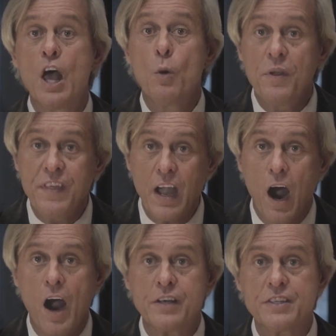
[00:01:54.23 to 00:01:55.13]
with the
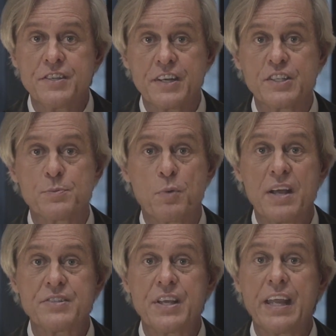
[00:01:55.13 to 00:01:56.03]
artist
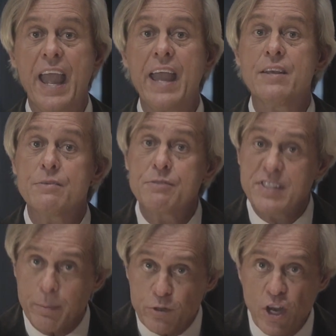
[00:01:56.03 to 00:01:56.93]
expressing a
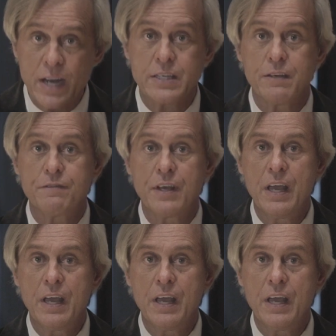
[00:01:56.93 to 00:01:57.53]
subjective